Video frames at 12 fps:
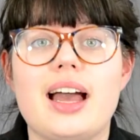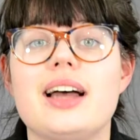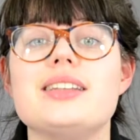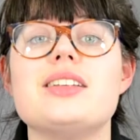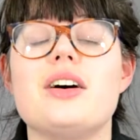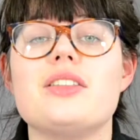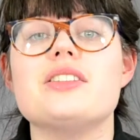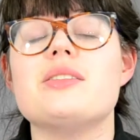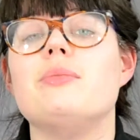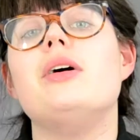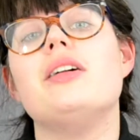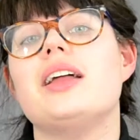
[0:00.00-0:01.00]
And others are
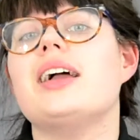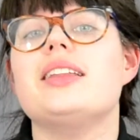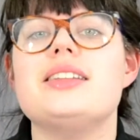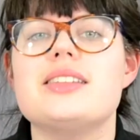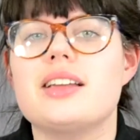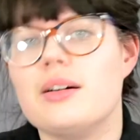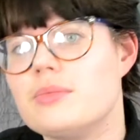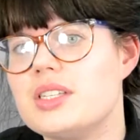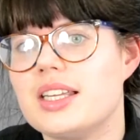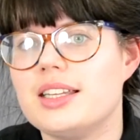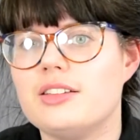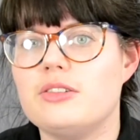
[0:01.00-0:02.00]
more likely to come
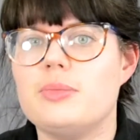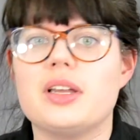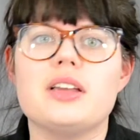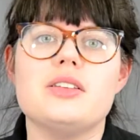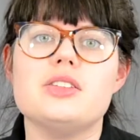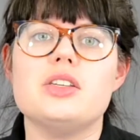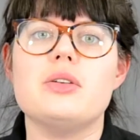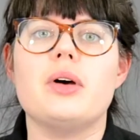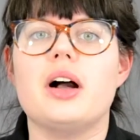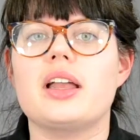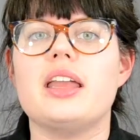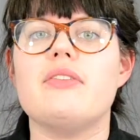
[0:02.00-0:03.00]
to you because you
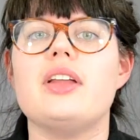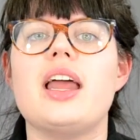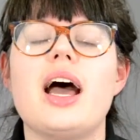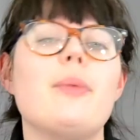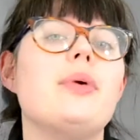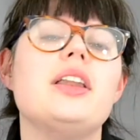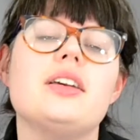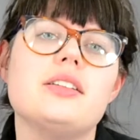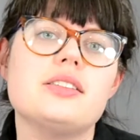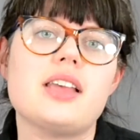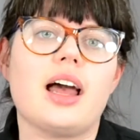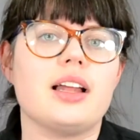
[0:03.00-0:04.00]
are giving
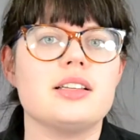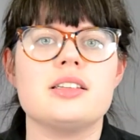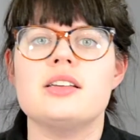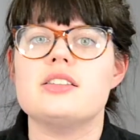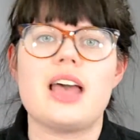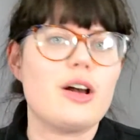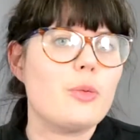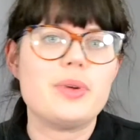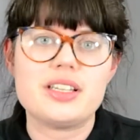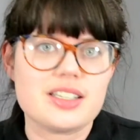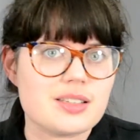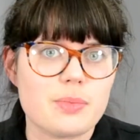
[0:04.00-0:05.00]
happiness and
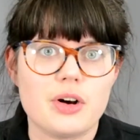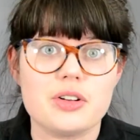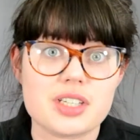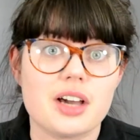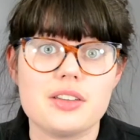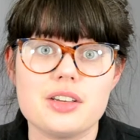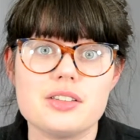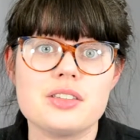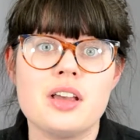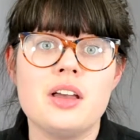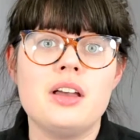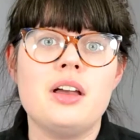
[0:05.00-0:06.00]
helping to support others
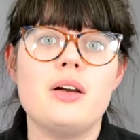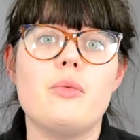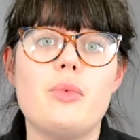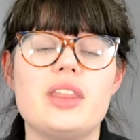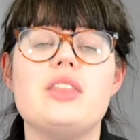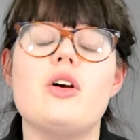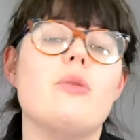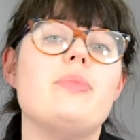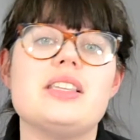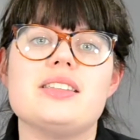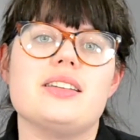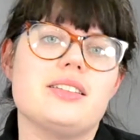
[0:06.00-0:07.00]
with your
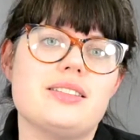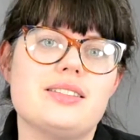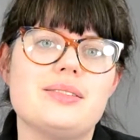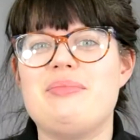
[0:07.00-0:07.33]
business.